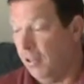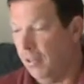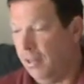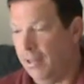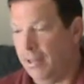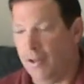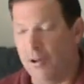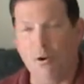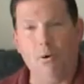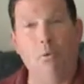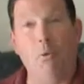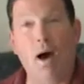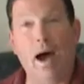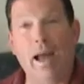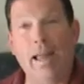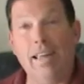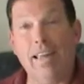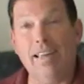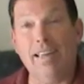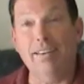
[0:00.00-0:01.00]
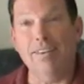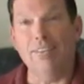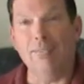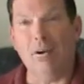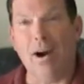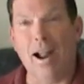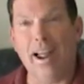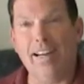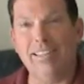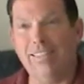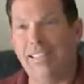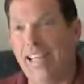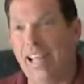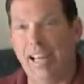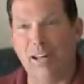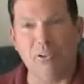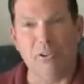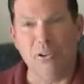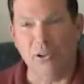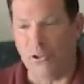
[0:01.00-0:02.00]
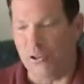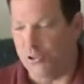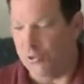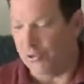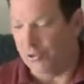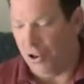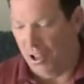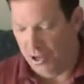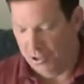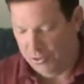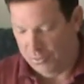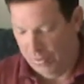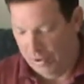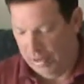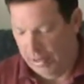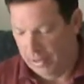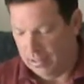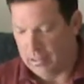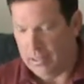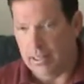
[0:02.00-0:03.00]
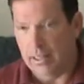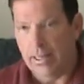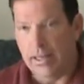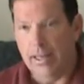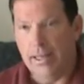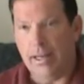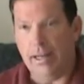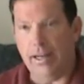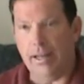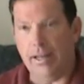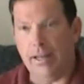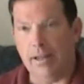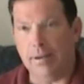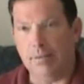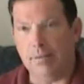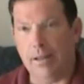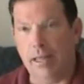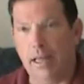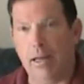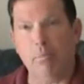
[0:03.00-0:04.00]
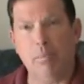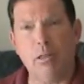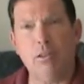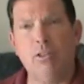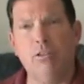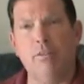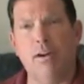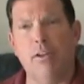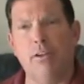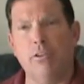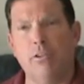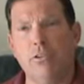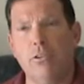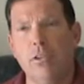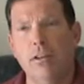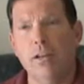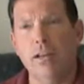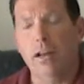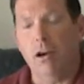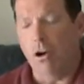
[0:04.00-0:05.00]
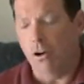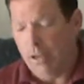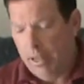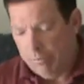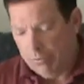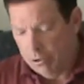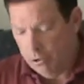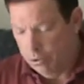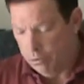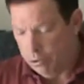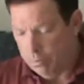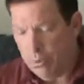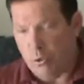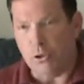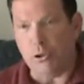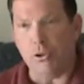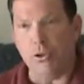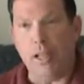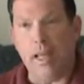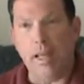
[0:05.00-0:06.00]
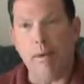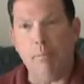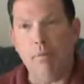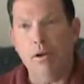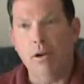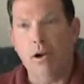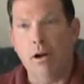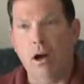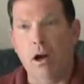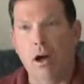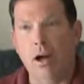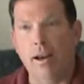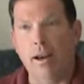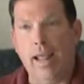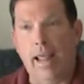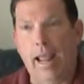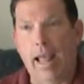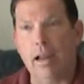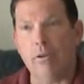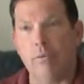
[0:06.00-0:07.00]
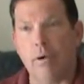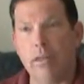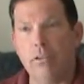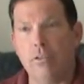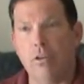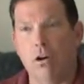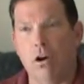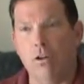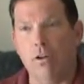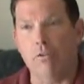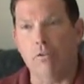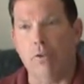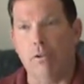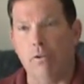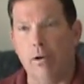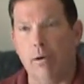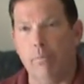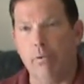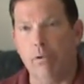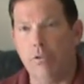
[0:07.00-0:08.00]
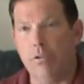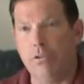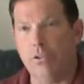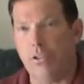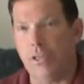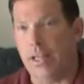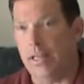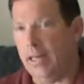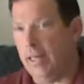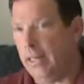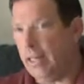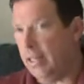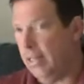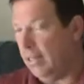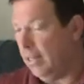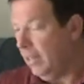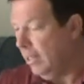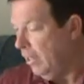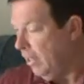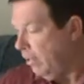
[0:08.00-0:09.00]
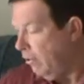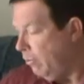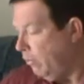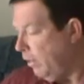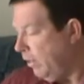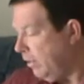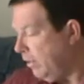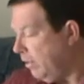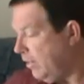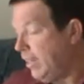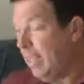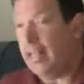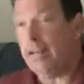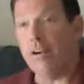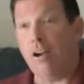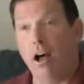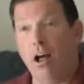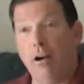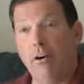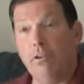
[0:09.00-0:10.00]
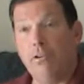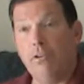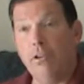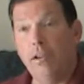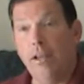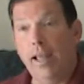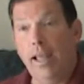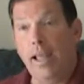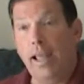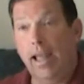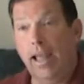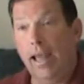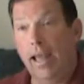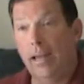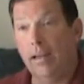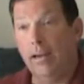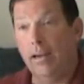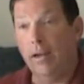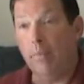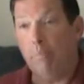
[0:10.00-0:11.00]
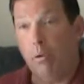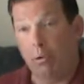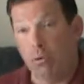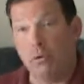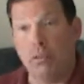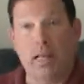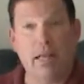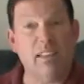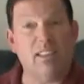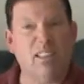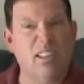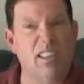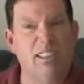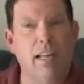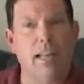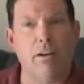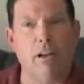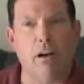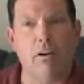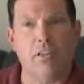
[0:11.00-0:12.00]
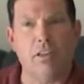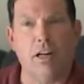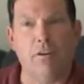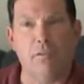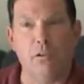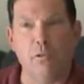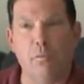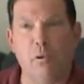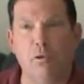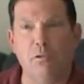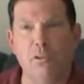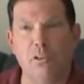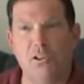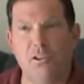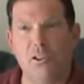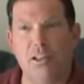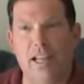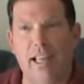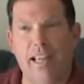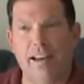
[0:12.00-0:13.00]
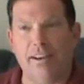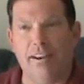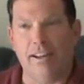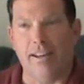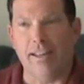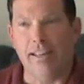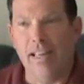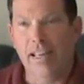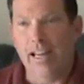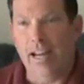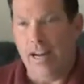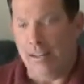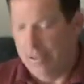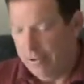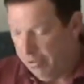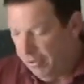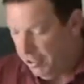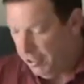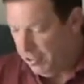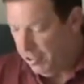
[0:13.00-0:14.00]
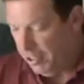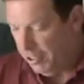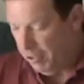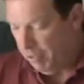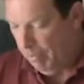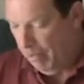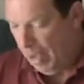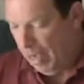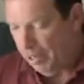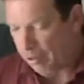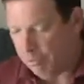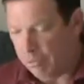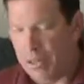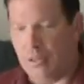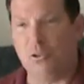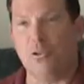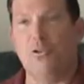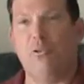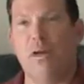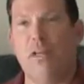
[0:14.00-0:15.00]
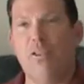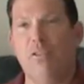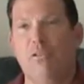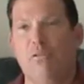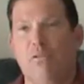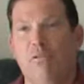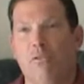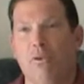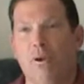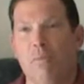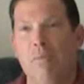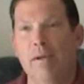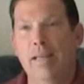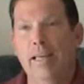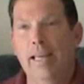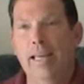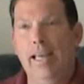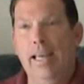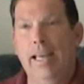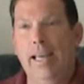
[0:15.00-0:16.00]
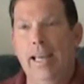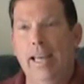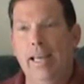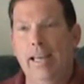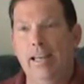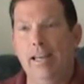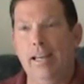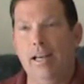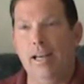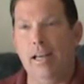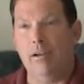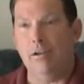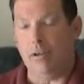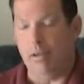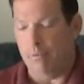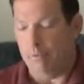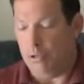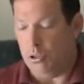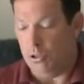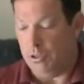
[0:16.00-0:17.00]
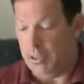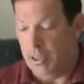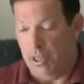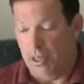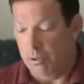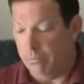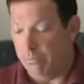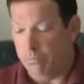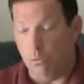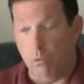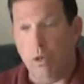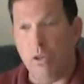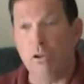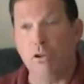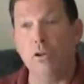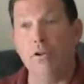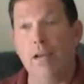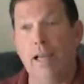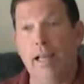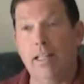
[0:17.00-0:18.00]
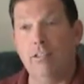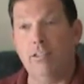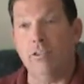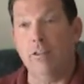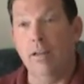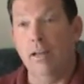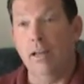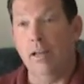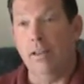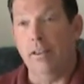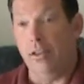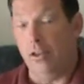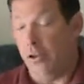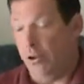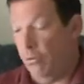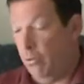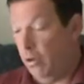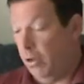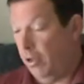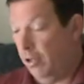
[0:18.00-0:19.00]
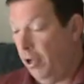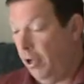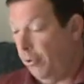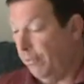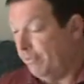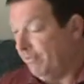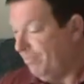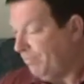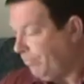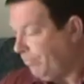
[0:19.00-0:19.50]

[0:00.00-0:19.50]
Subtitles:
Hawaii, right, Cancun, Las Vegas, and a bunch of others. All you have to do is put your name on address on the phone number, send it in with $10, and the $10 covers postage and handling. And then they're going to send you back a registration form, and you just tell them what 2 dates that you want to go.